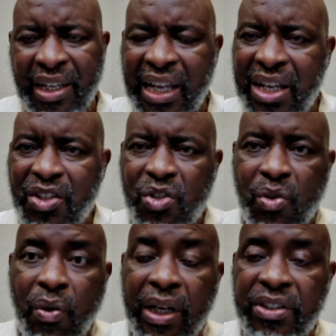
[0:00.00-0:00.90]
And
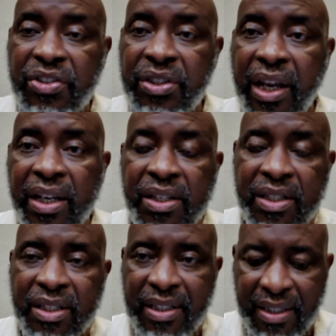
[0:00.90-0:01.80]
so a
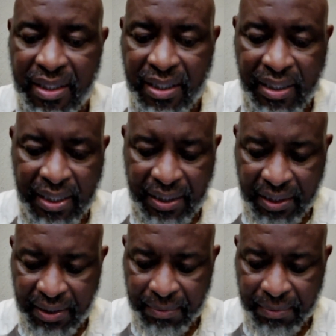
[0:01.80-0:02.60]
change is needed.